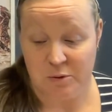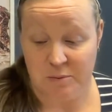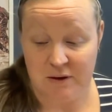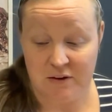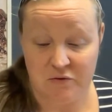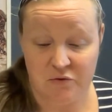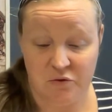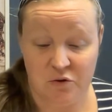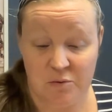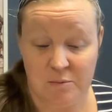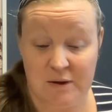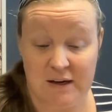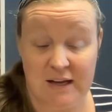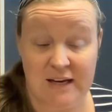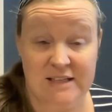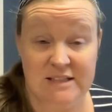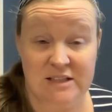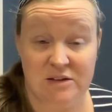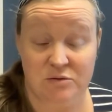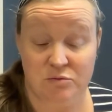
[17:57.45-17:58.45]
properly
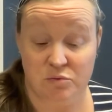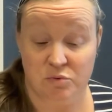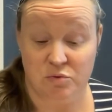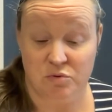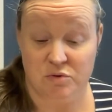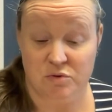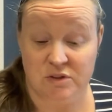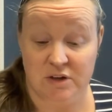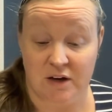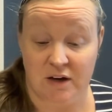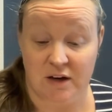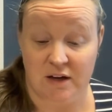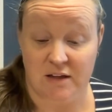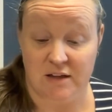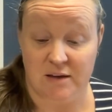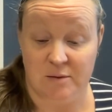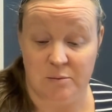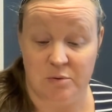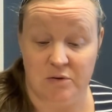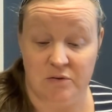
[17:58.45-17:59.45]
formulated raw diet
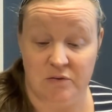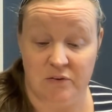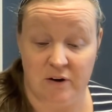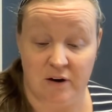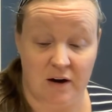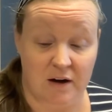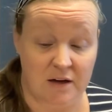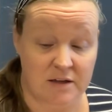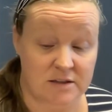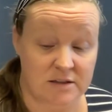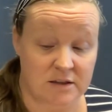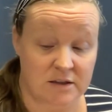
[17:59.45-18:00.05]
can provide